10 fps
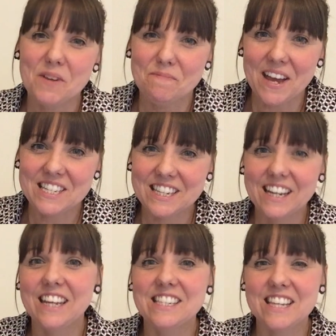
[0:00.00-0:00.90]
I've
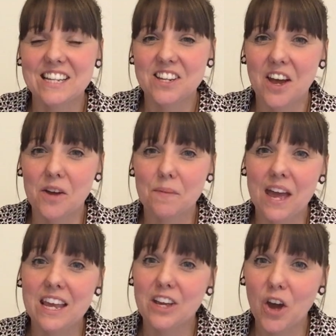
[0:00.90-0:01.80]
basically set up
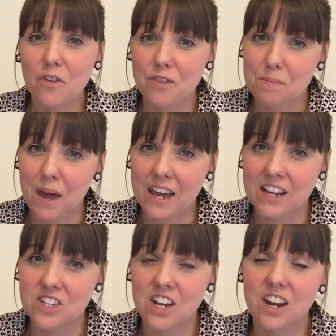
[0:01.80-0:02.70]
a Ko-fi
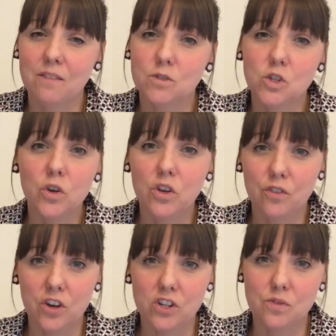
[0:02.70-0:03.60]
page, and I'm sure
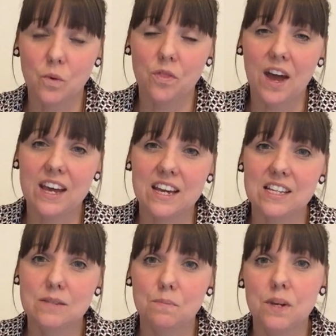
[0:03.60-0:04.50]
you've heard of what that
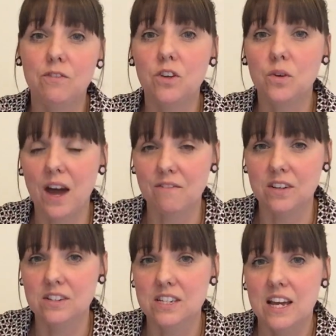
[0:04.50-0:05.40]
is, but if you
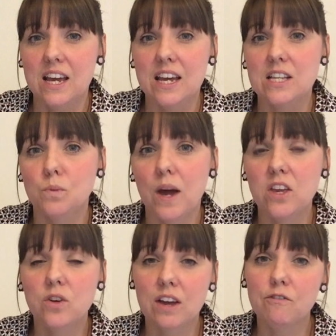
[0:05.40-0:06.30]
haven't, it's where
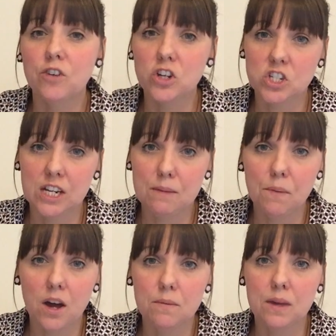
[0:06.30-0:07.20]
you can virtually
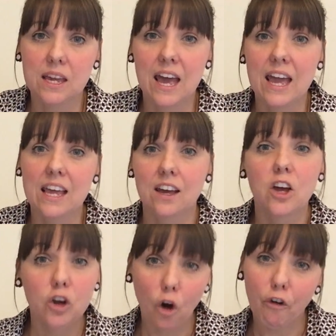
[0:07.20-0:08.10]
buy me a
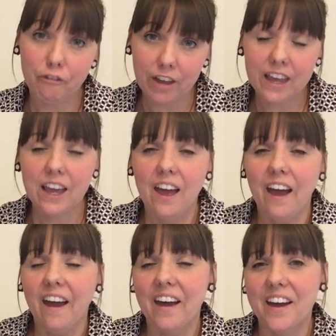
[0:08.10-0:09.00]
coffee
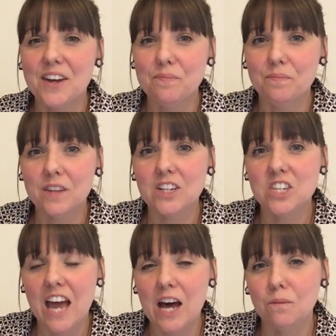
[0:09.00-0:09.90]

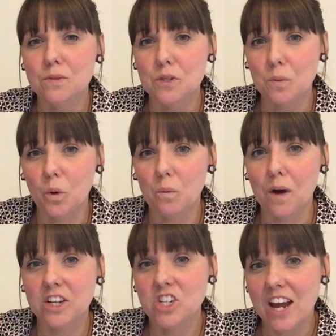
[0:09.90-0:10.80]
to help support
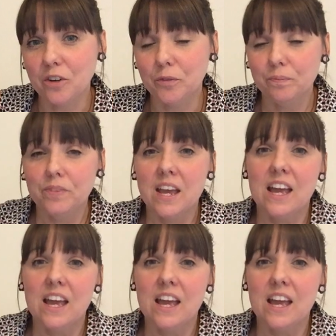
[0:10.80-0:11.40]
my channel.